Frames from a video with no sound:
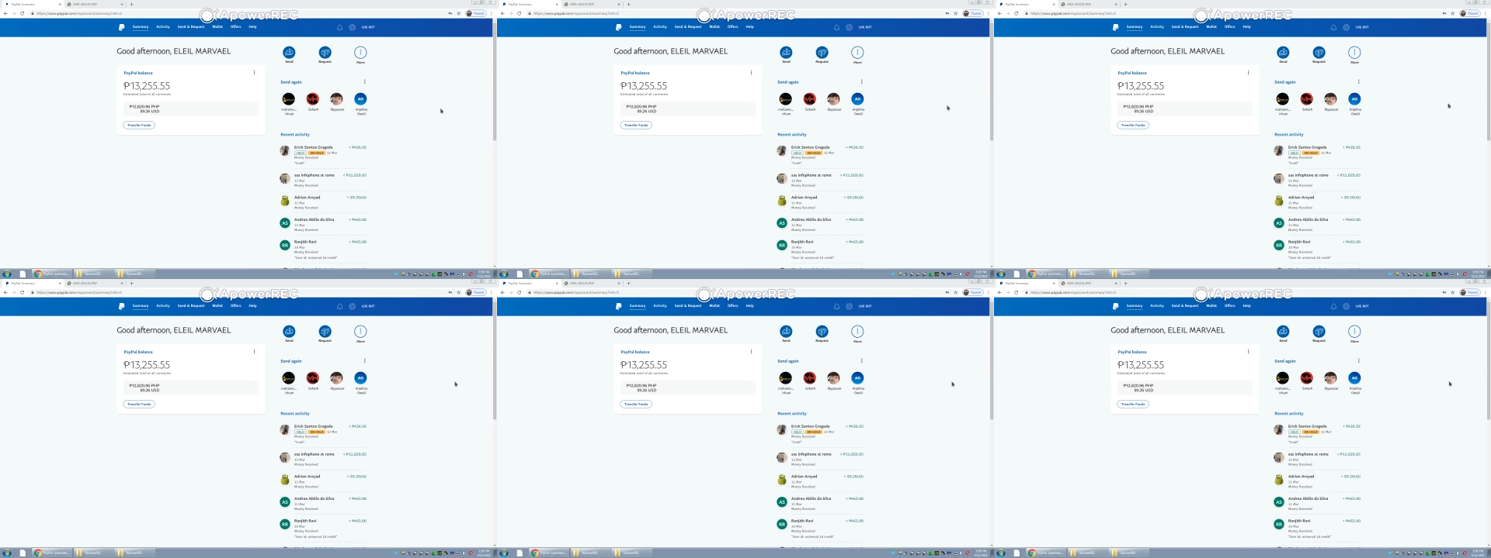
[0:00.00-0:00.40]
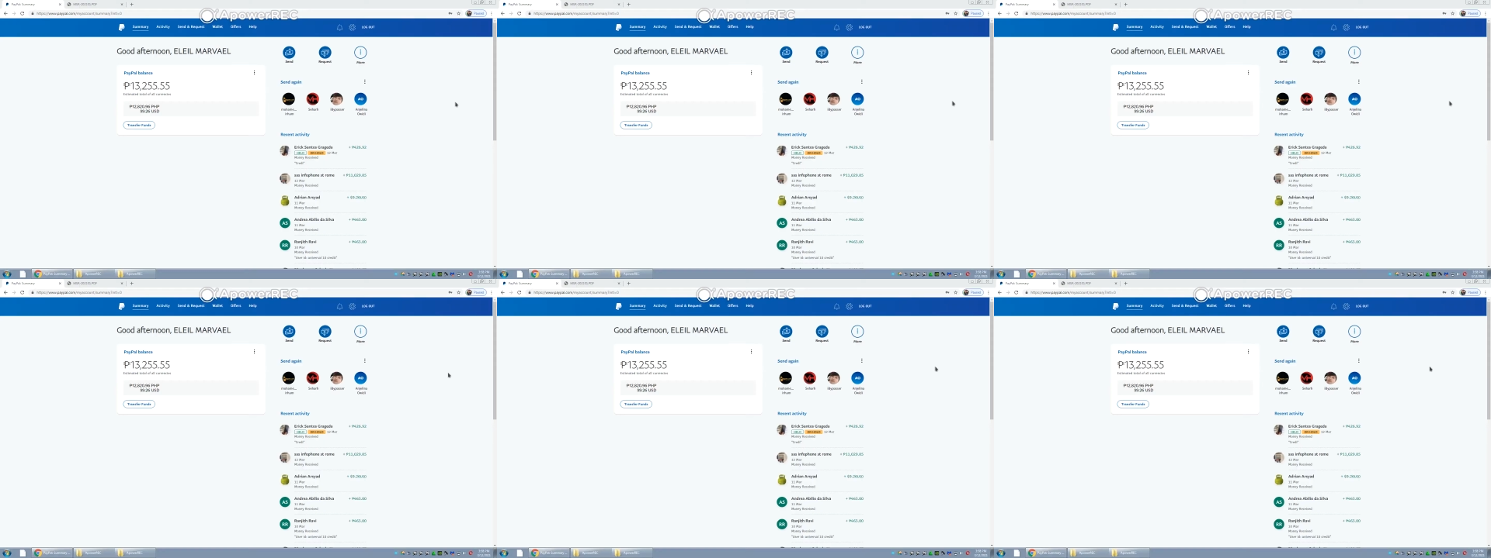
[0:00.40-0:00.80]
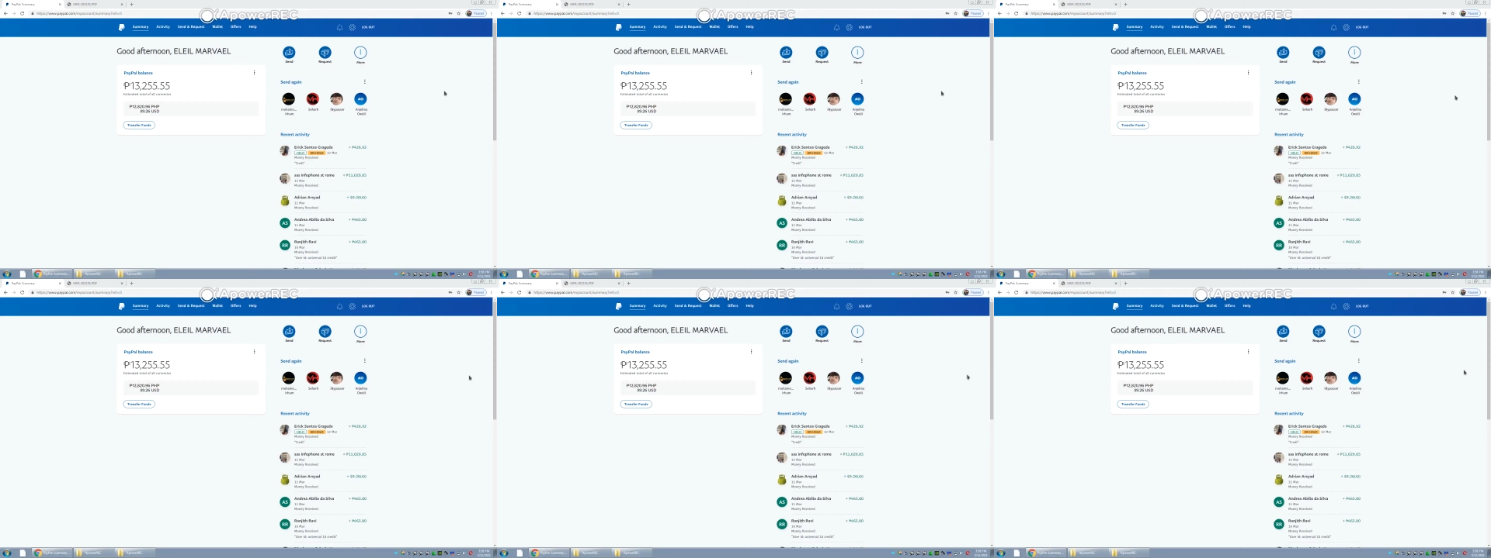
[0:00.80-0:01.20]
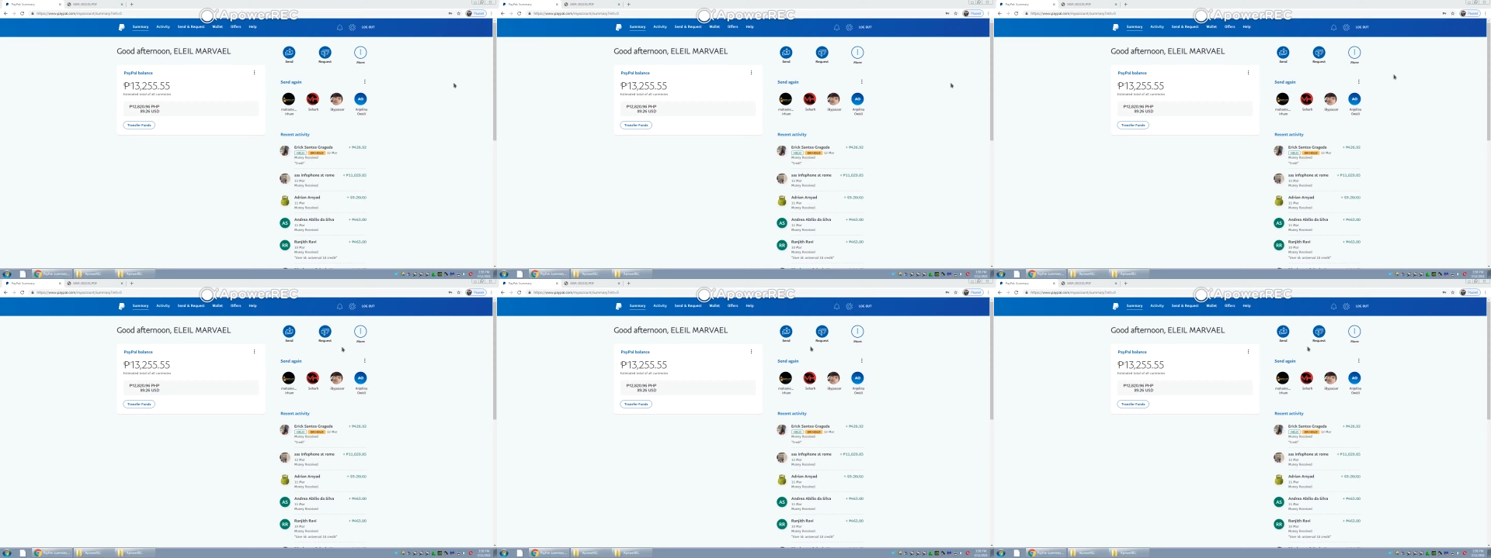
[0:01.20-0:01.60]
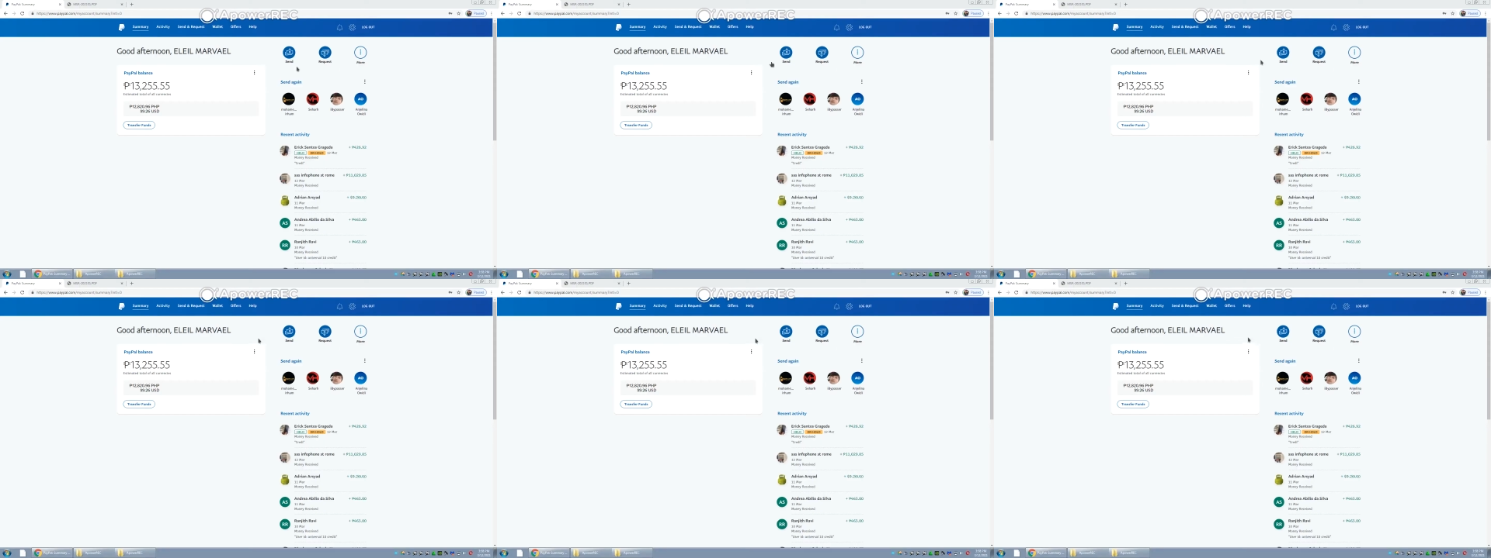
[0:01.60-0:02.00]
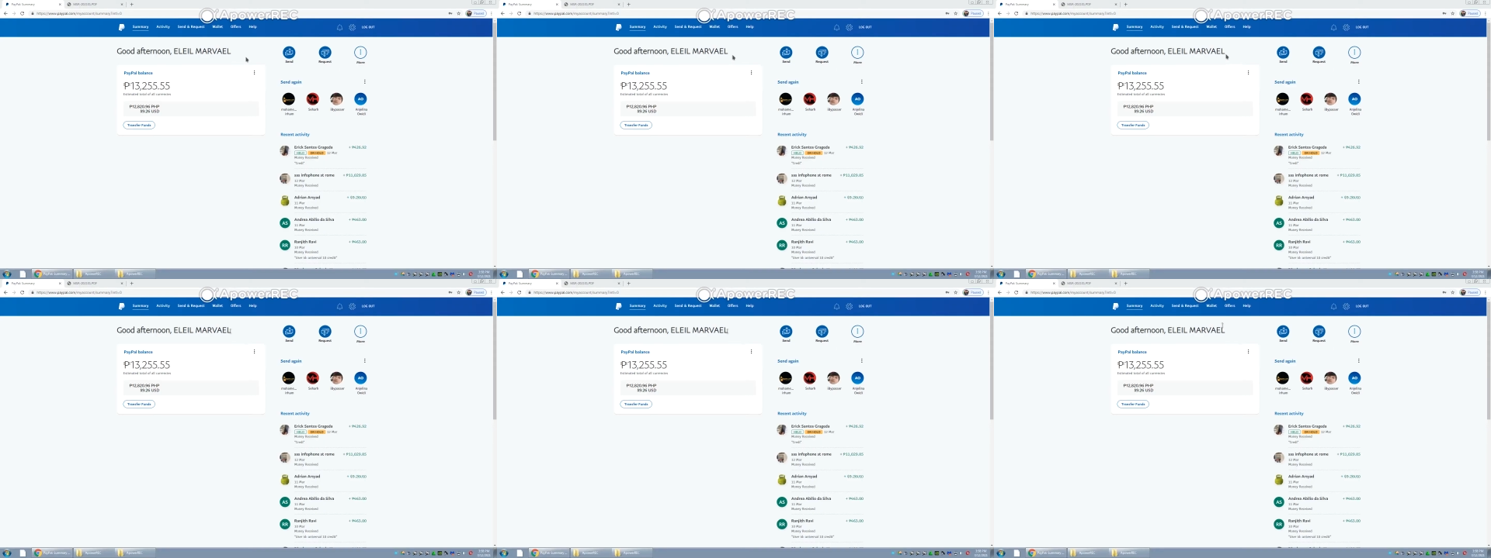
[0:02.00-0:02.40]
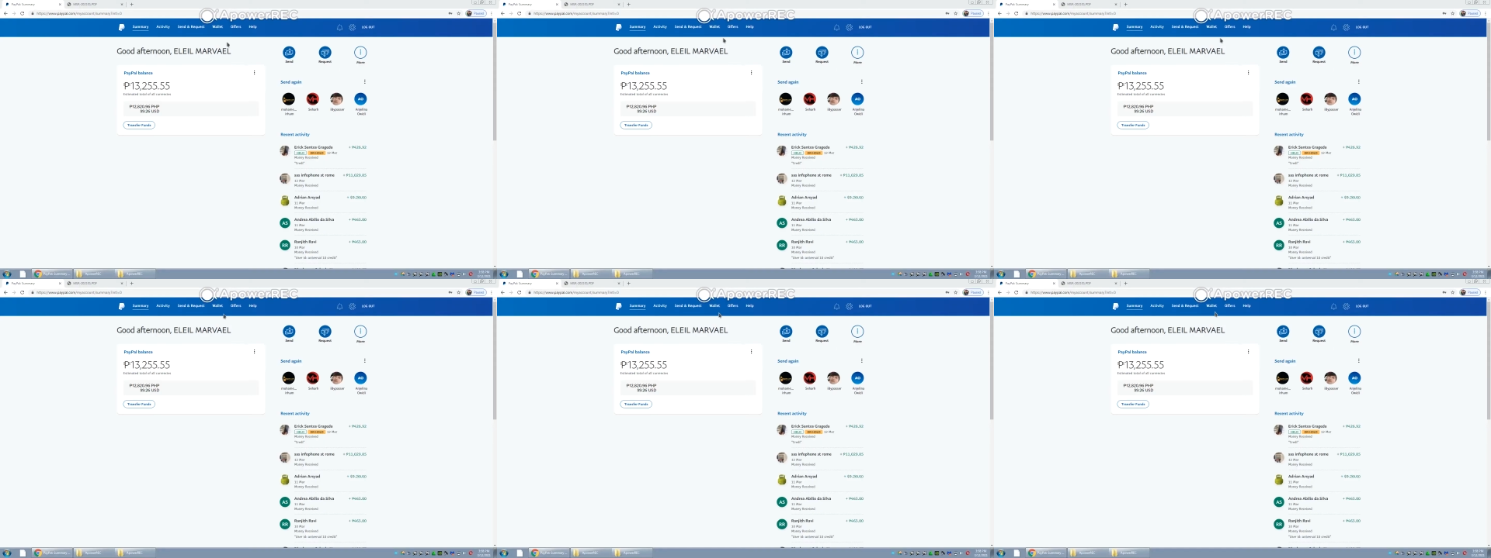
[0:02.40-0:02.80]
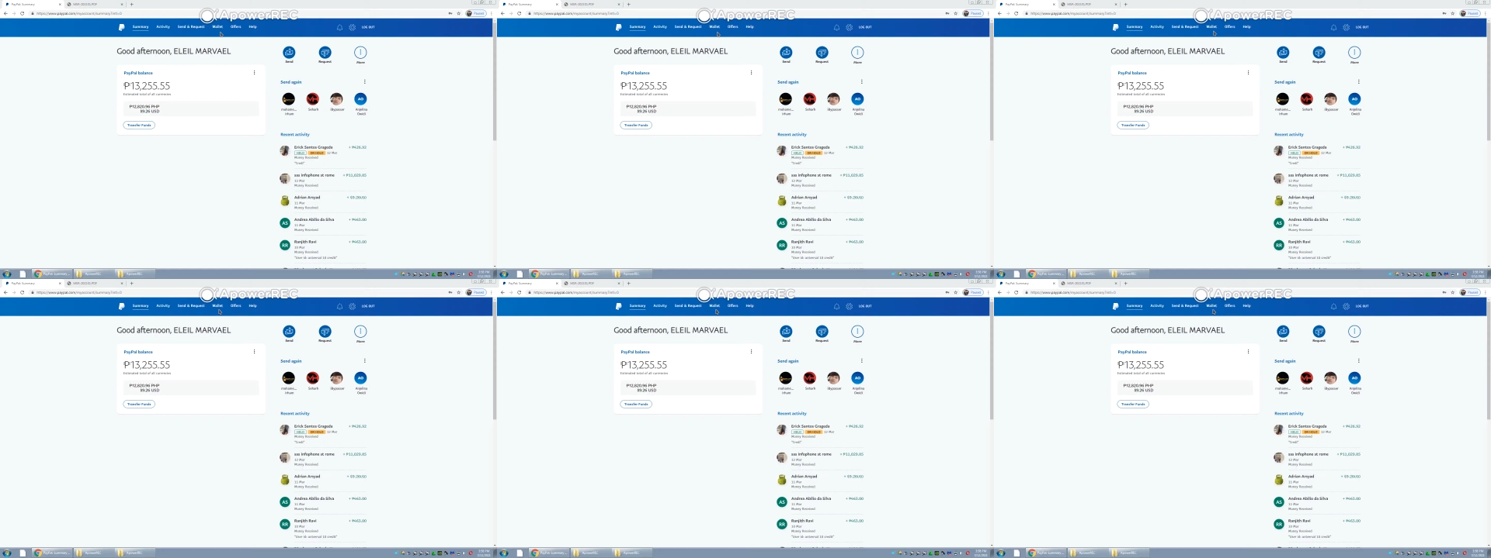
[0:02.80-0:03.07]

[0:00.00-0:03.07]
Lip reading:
[unreadable: no face in view]